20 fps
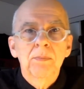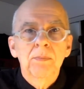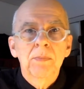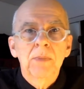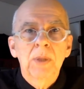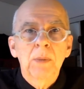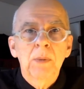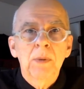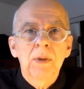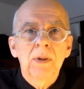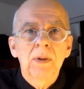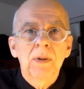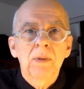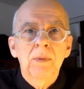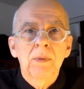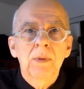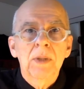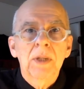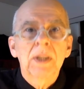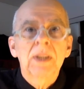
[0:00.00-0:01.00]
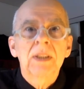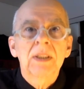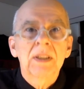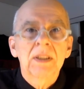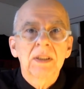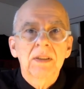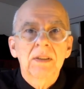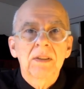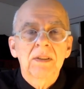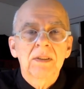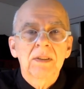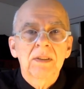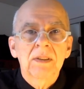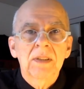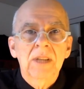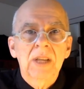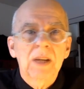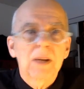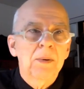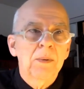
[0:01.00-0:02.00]
They were reluctant to just
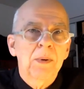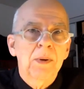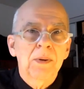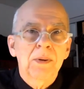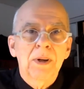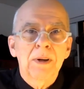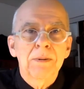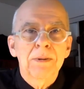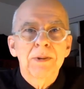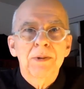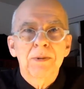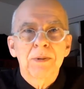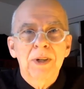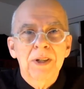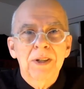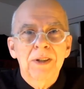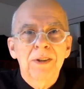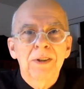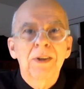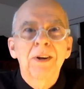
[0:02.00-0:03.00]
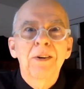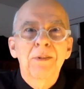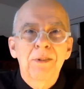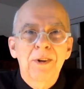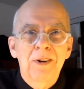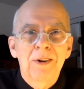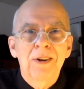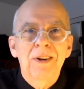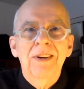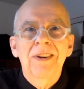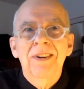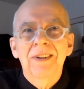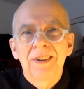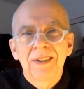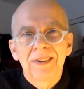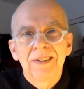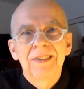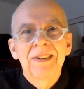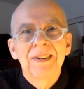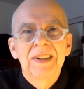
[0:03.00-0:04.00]
say whether I was right or wrong or